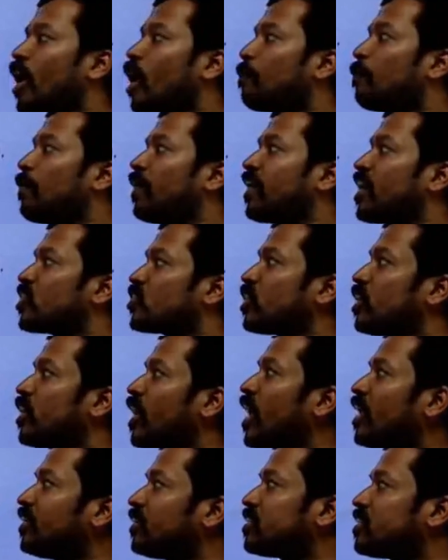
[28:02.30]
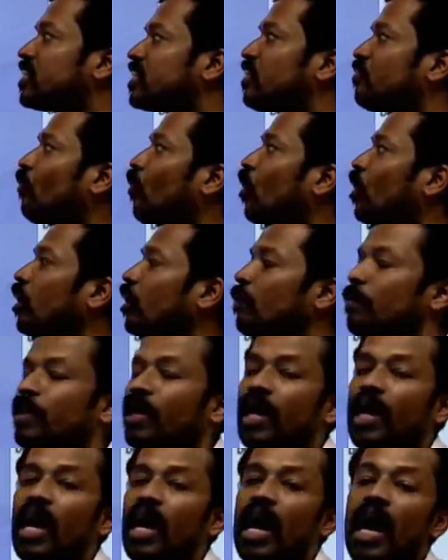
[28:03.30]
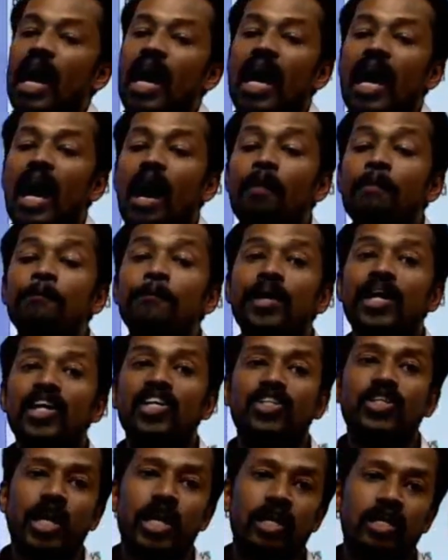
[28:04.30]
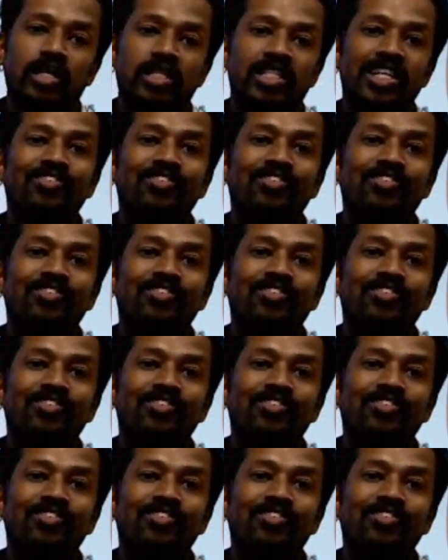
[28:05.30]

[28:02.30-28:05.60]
application, and C for compression.